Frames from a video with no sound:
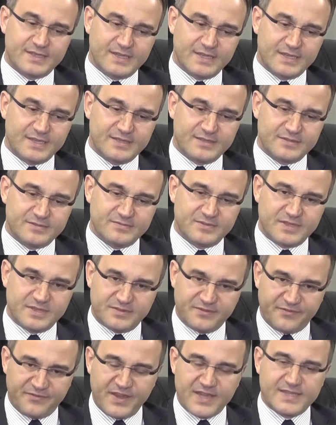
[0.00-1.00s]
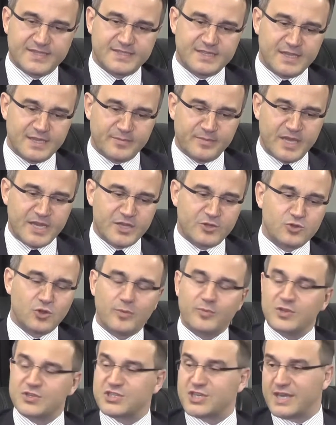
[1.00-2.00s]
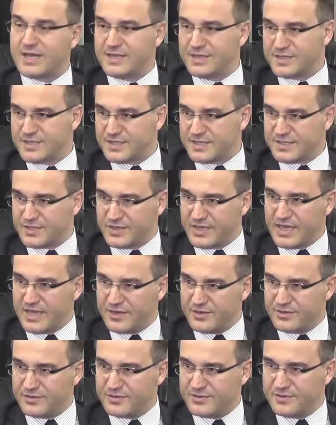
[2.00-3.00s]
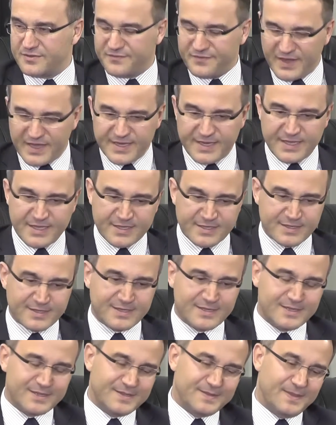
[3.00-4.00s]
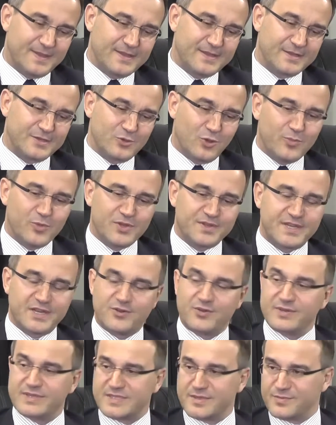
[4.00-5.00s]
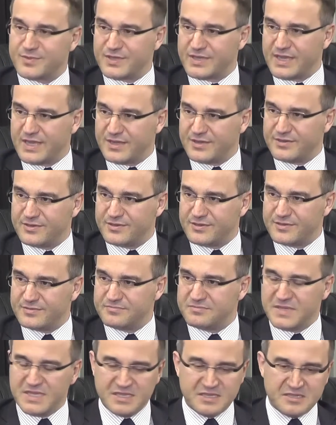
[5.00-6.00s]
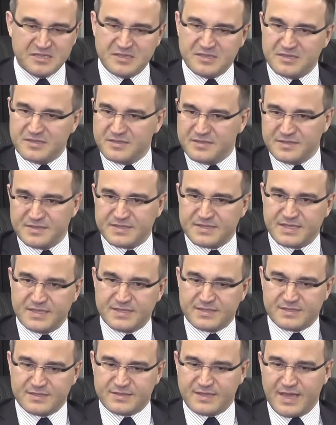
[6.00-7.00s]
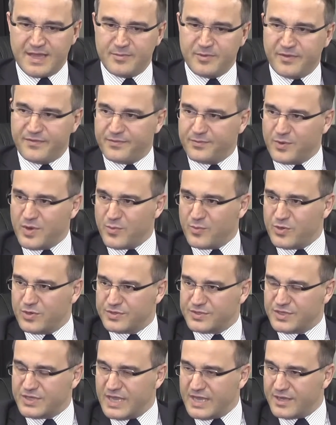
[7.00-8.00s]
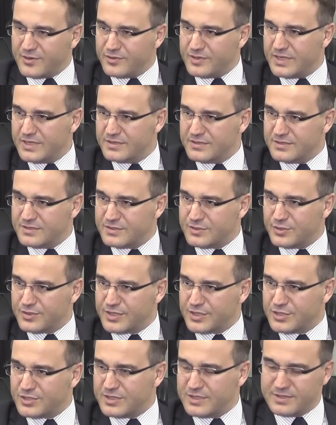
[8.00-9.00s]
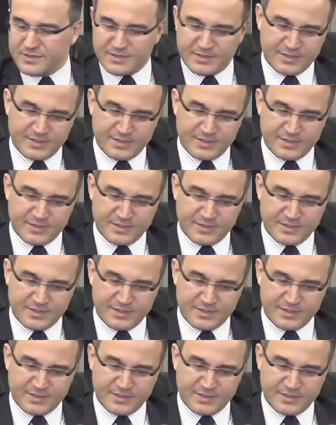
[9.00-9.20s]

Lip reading: and facing many global challenges together, fighting global terrorism together. Since the time of we were together in Turkish and